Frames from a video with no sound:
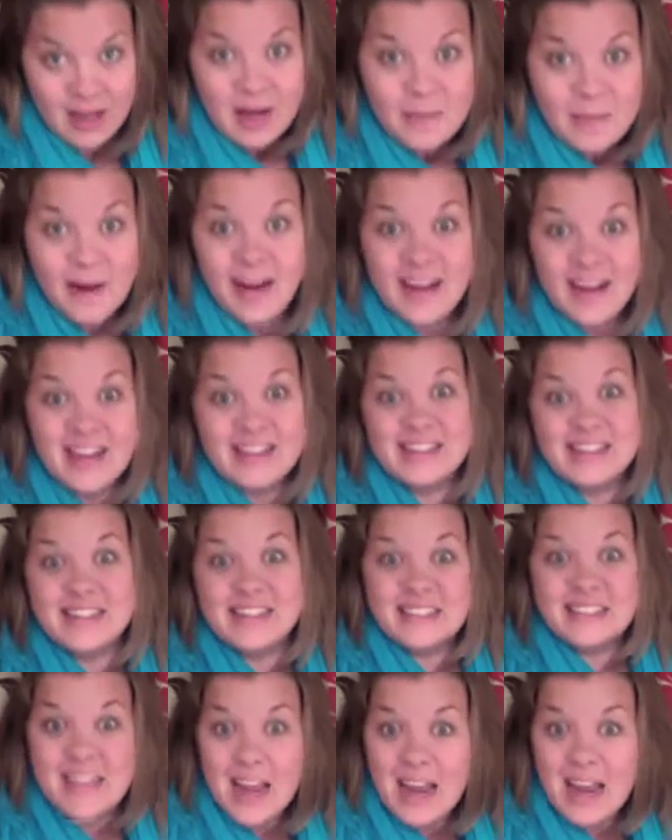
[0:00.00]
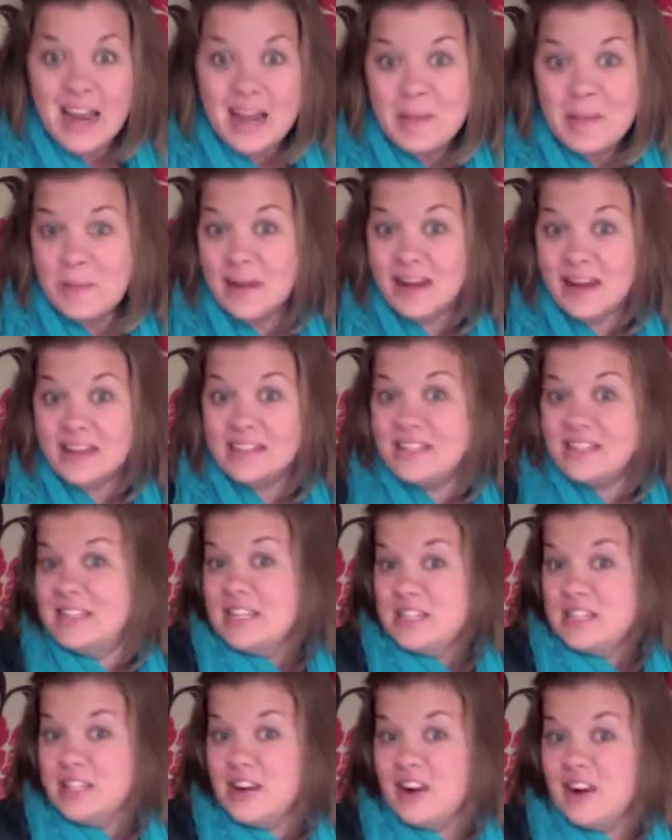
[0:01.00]
But it's exciting because
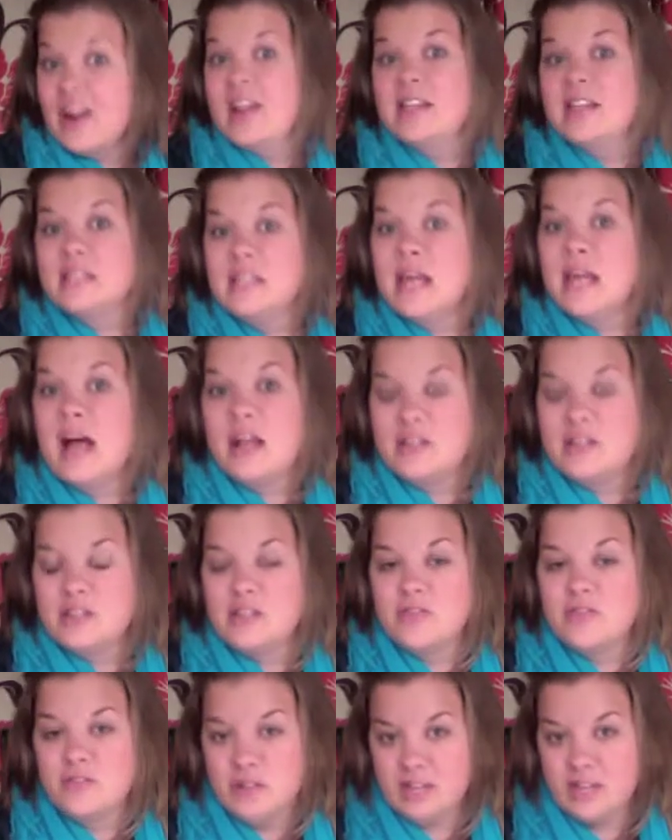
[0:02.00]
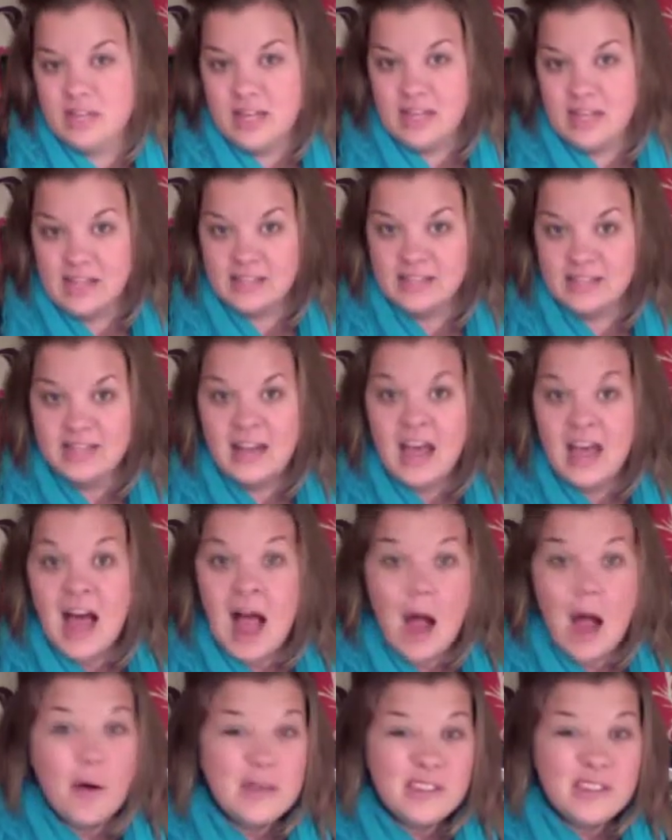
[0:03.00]
this year it's not just for teens.
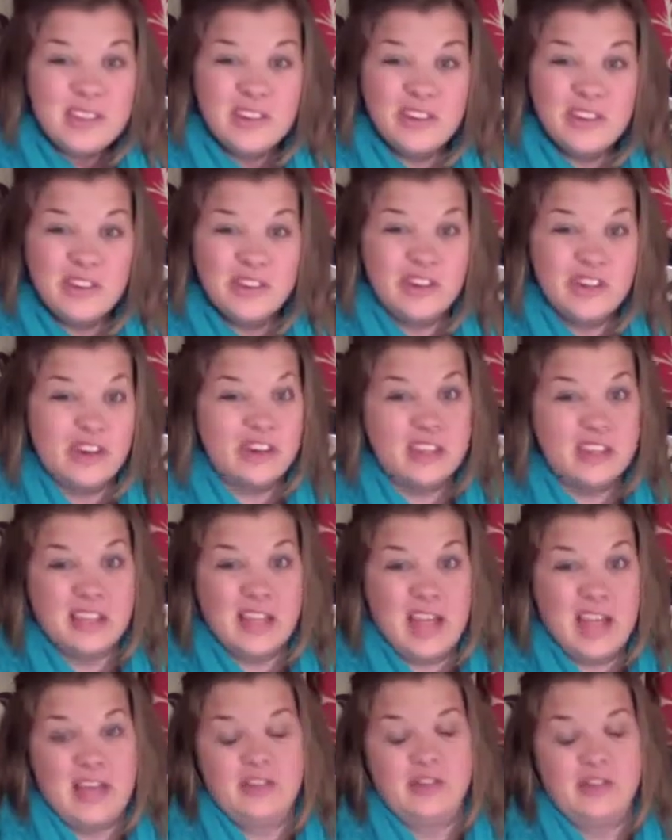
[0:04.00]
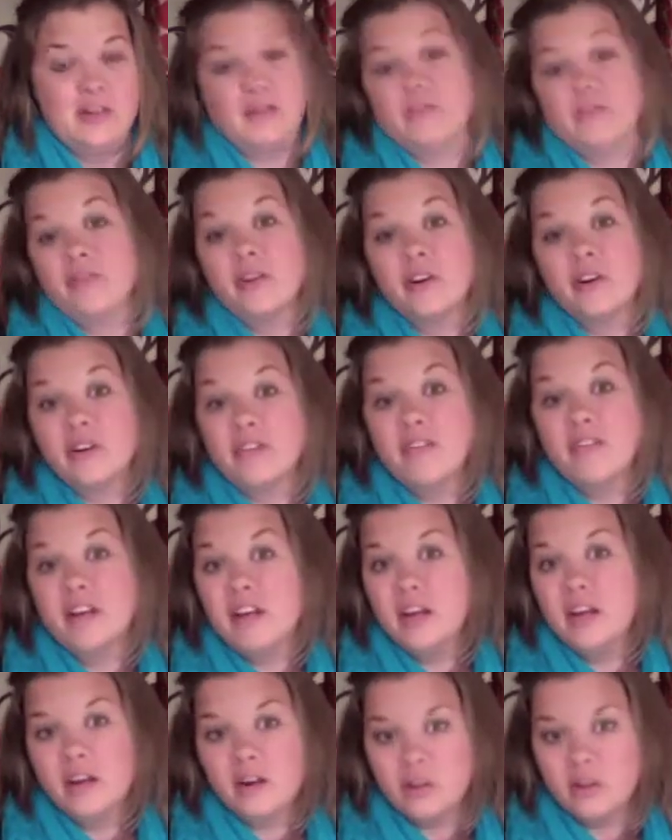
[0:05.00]
I was in your church last year for Graffiti
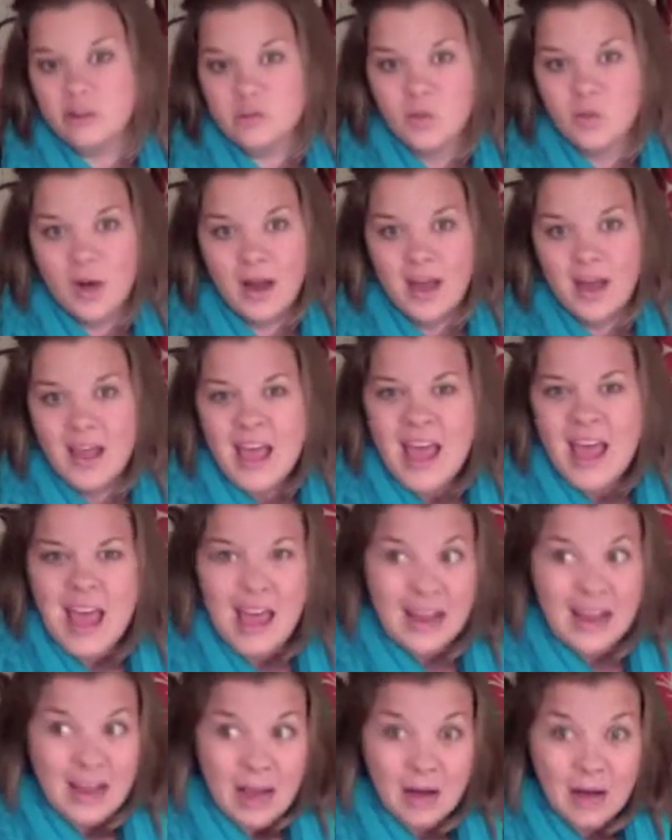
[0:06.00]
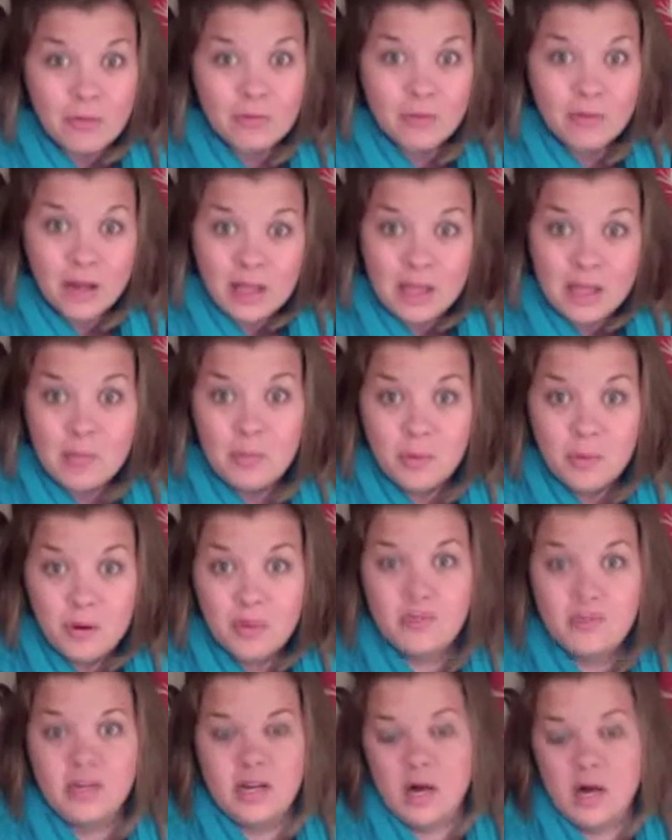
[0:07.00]
Girls 1, and God really
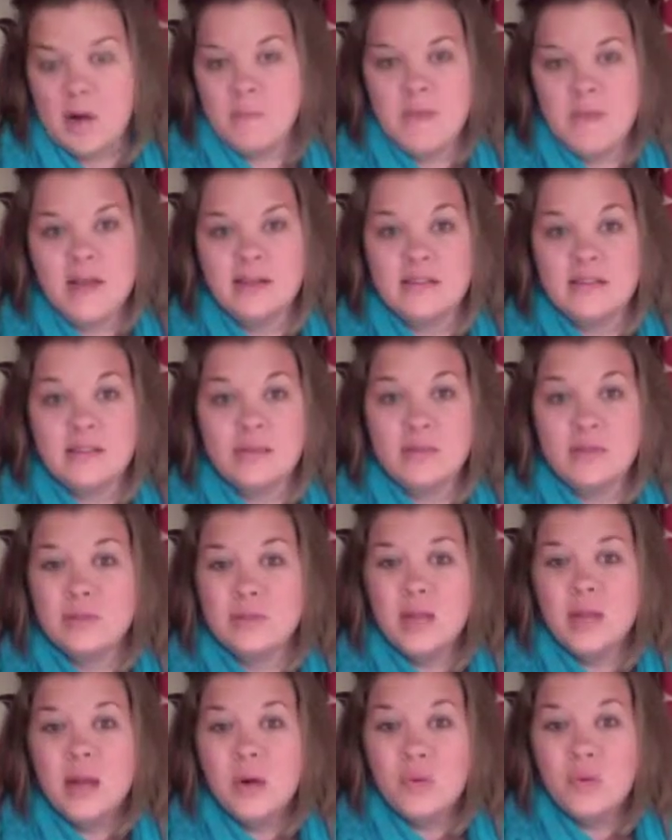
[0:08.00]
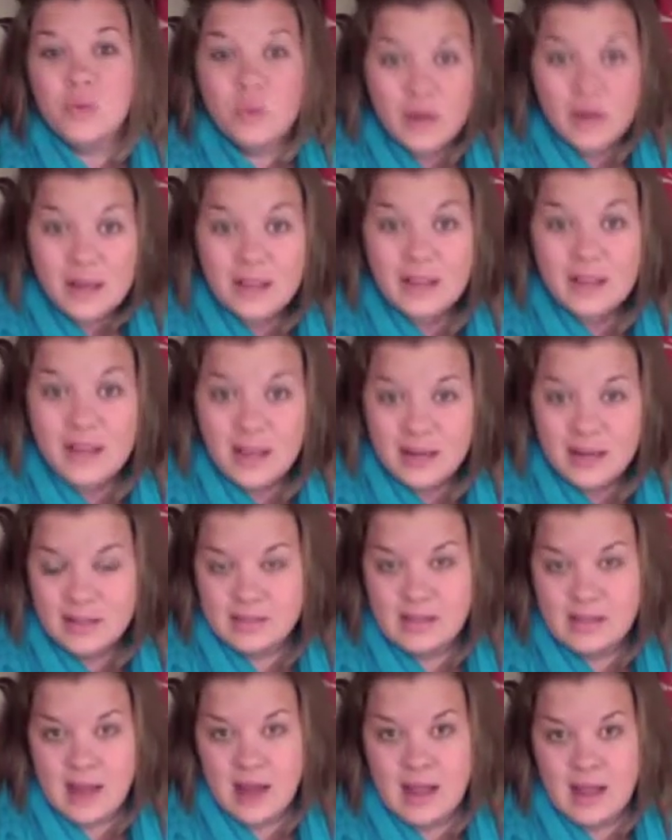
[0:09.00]
moved in our midst. It was really
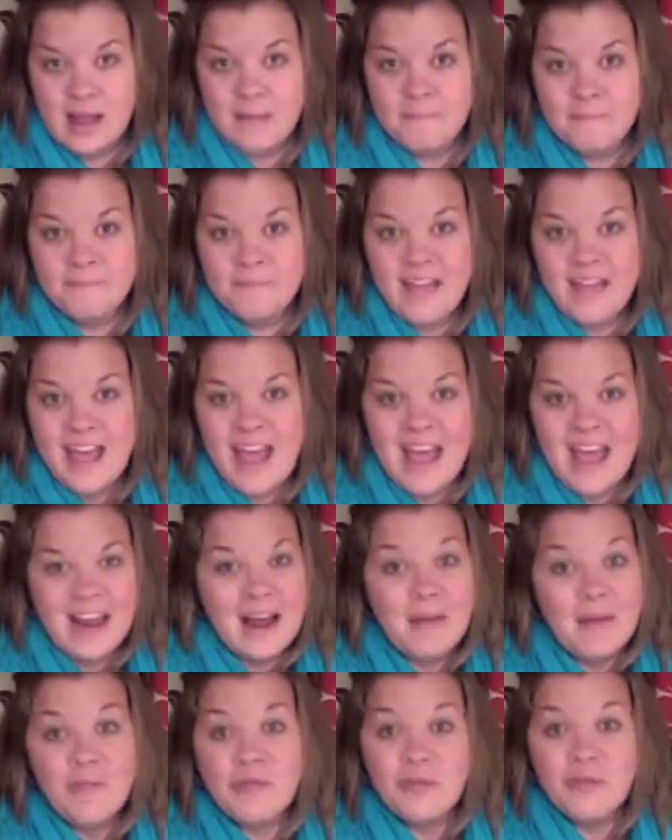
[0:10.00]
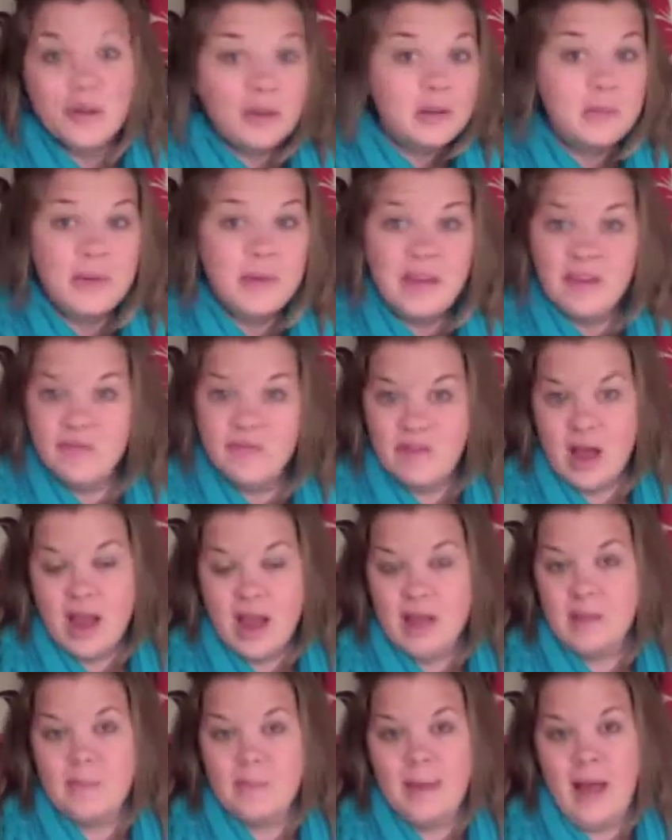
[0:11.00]
exciting, and I'm thrilled to be
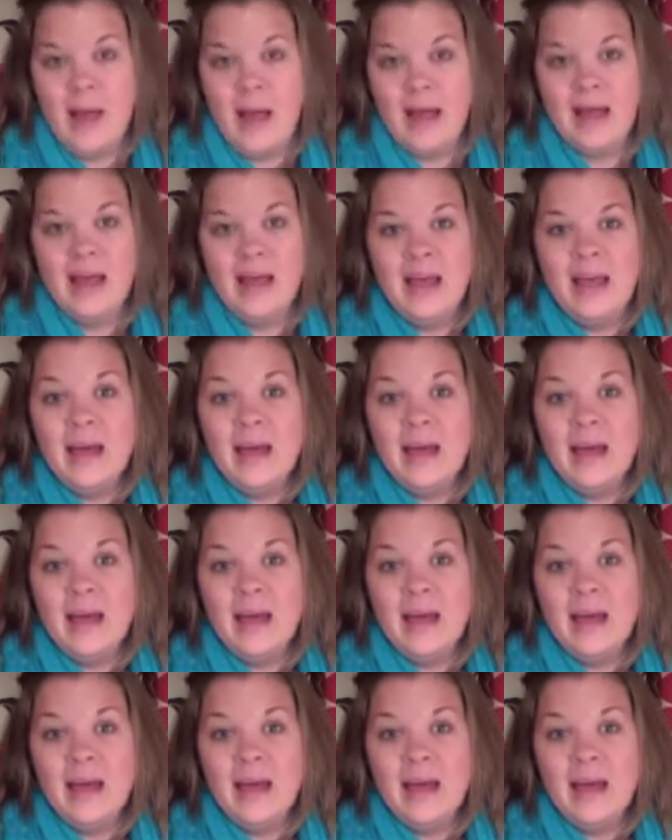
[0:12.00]
invited back.